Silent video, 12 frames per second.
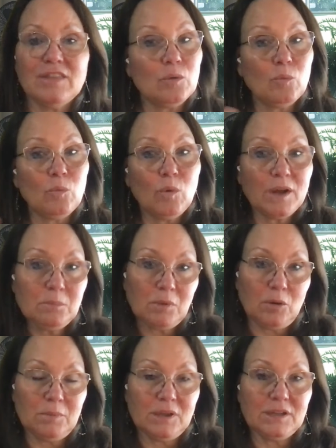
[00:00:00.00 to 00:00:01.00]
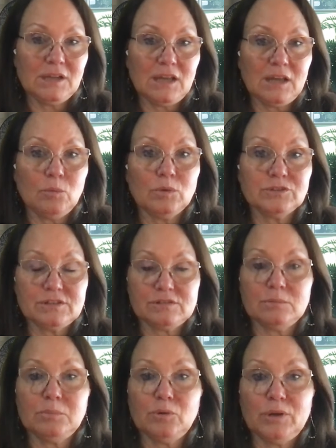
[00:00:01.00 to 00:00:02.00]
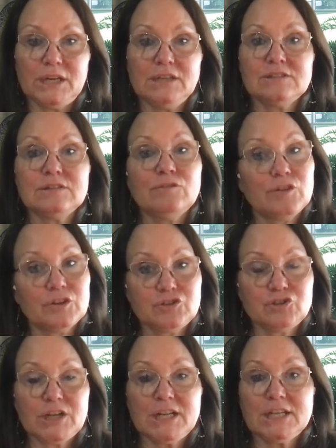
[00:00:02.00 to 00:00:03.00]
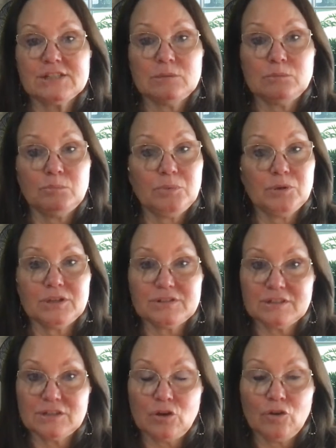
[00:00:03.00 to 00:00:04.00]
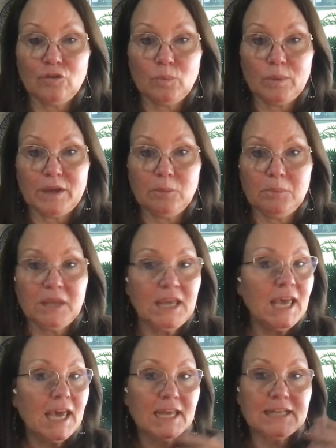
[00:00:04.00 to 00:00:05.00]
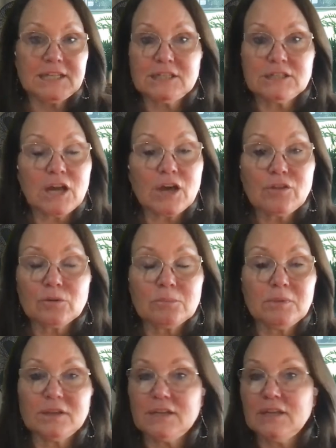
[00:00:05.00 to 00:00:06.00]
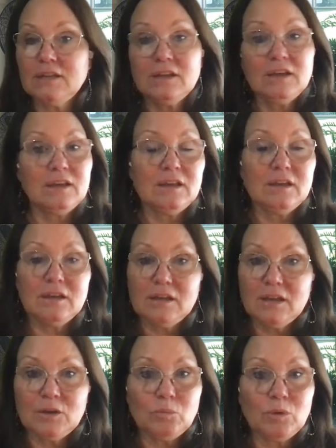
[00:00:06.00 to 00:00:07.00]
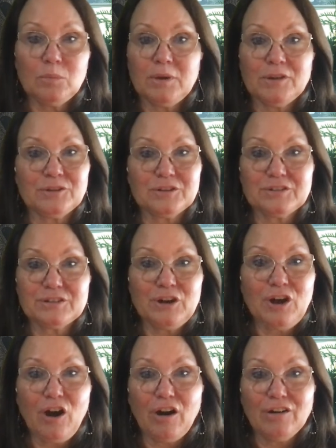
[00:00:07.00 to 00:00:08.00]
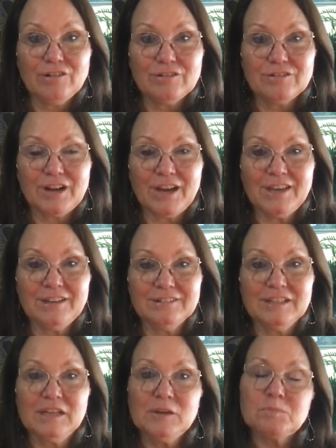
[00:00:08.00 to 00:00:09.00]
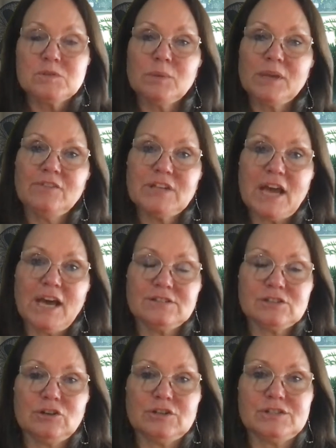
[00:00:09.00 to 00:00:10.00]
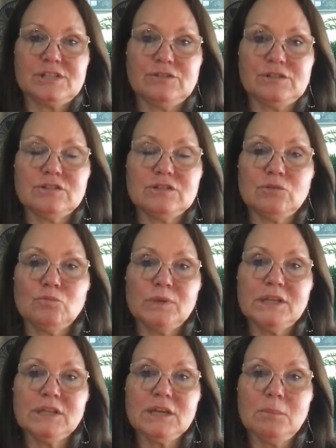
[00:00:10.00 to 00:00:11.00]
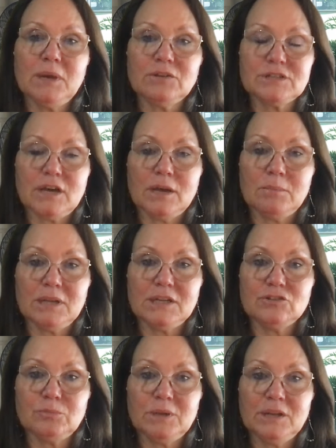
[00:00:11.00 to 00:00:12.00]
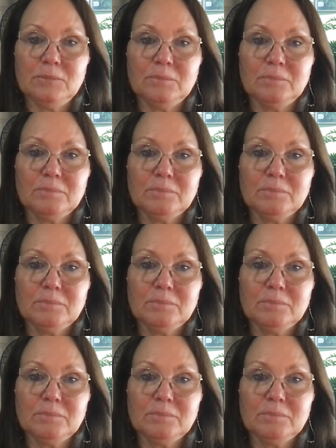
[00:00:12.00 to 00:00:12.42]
That one moment it will disappoint us and frustrate us and put us into overwhelm. And in another minute, it won't bother us at all, right? So we have to ask ourselves, is it really about time management?